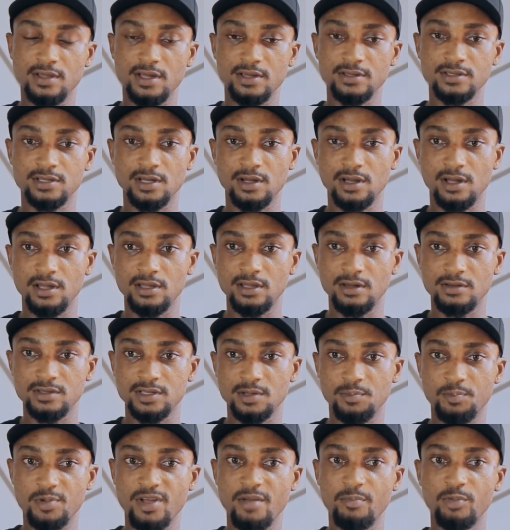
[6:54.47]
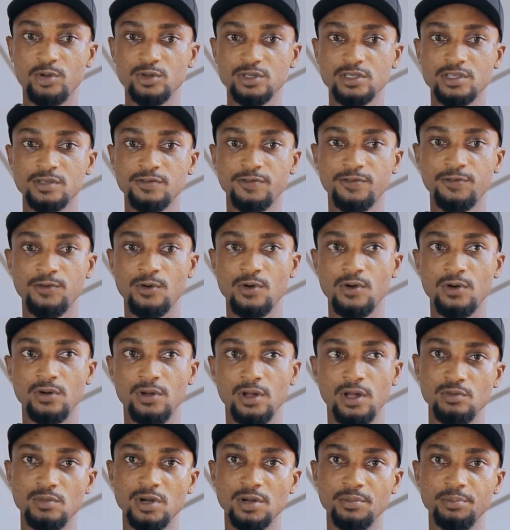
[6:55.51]
there's a there's a purpose for
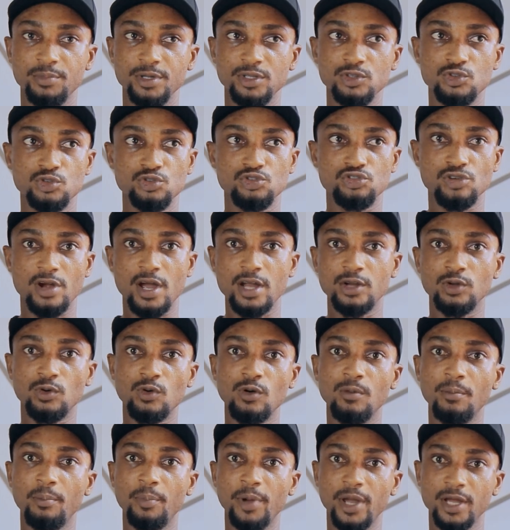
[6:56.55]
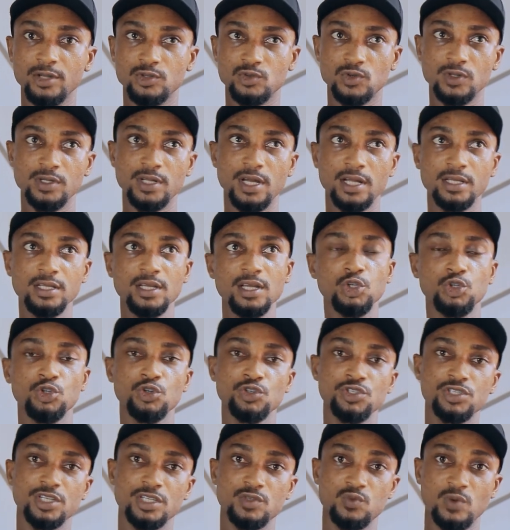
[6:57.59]
human being to try to compare so that you
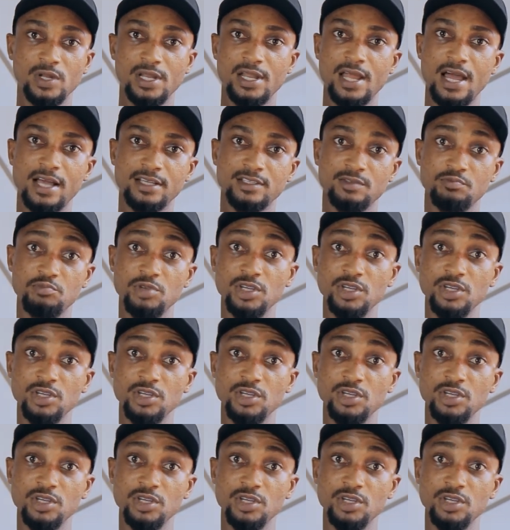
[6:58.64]
don't just relax,